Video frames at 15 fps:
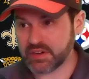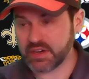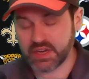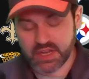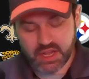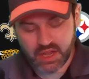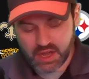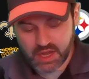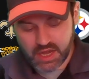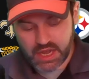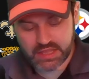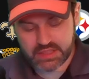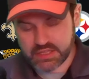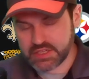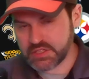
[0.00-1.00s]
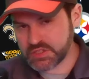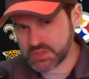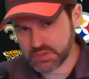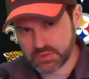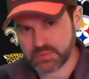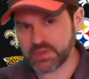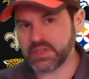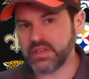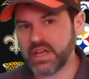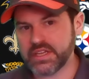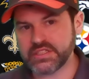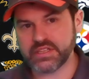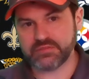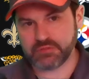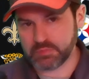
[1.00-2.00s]
year, I think he's going to
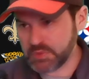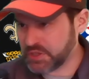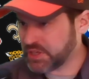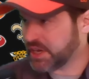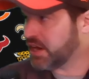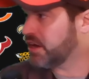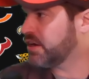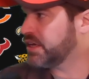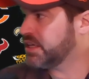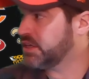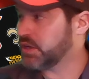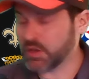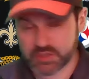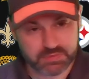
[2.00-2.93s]
realize that familiarity,